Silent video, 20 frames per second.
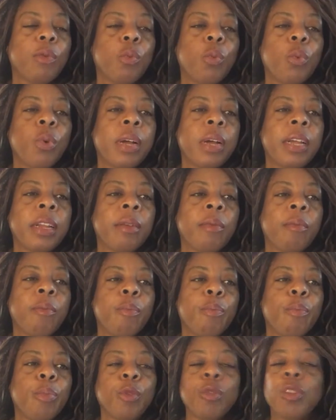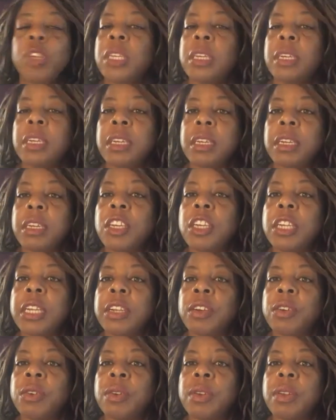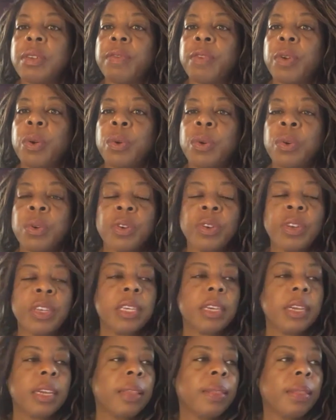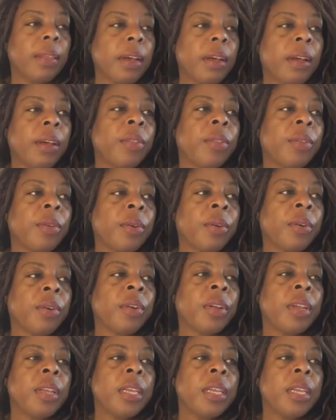one burst into tears, of course, and the other